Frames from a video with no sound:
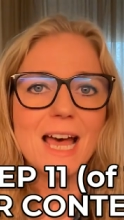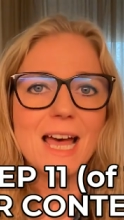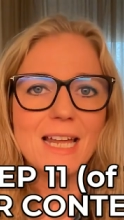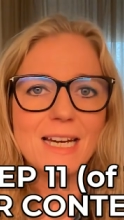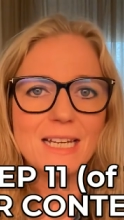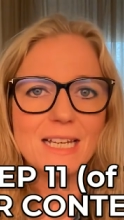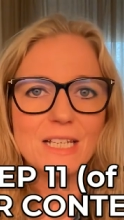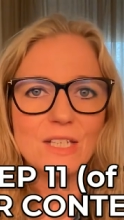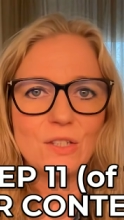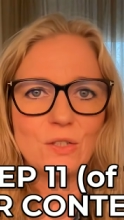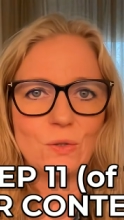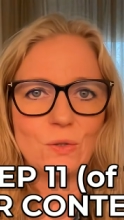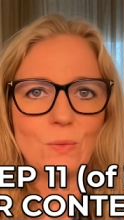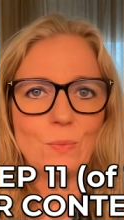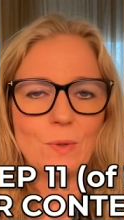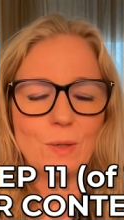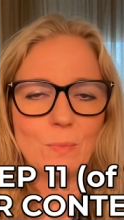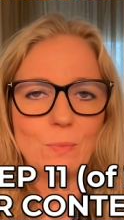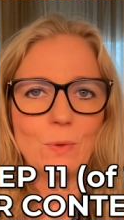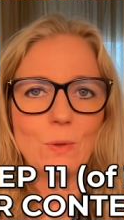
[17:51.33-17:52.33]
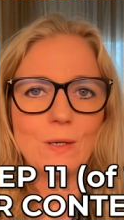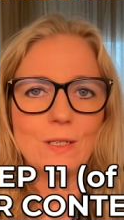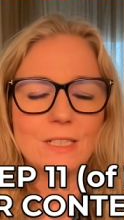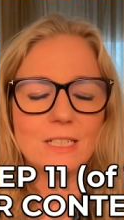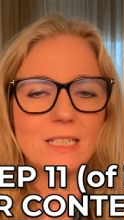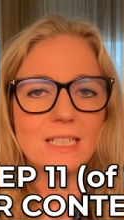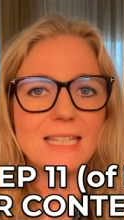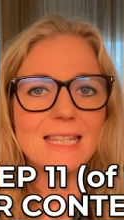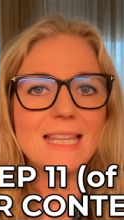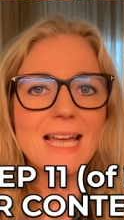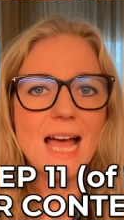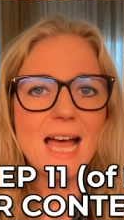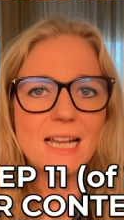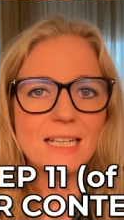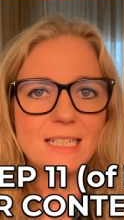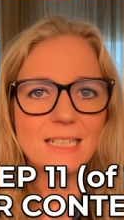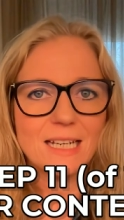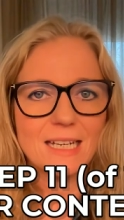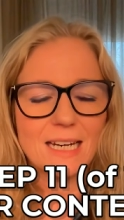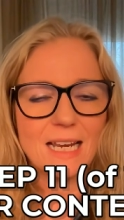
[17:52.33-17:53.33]
that is super important.
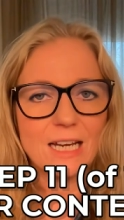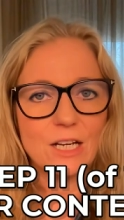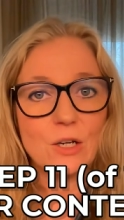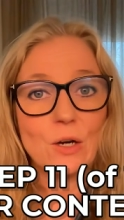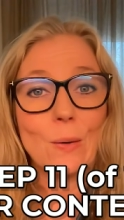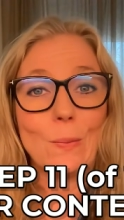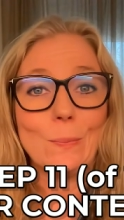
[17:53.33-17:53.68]
That kind of